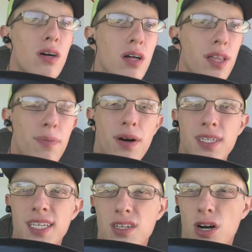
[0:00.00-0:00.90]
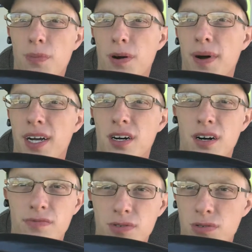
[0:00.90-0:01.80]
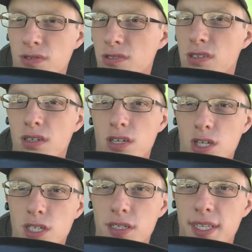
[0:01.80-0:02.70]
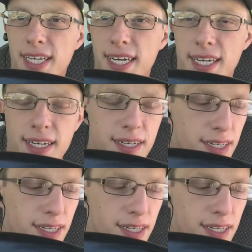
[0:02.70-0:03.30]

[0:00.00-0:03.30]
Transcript: Then I'll probably take the carburetor back off, do a good clean on it.